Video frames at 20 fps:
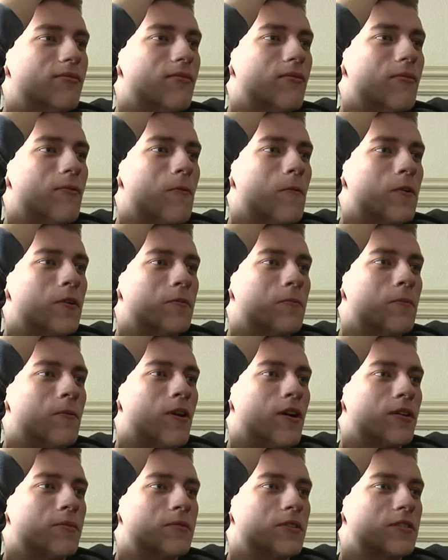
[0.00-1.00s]
Wouldn't
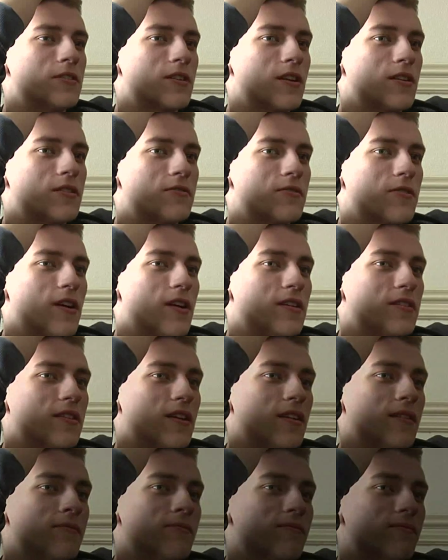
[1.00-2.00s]
want him to change for
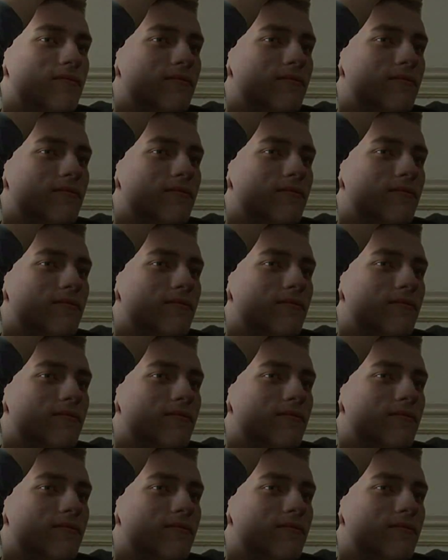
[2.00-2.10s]
anything.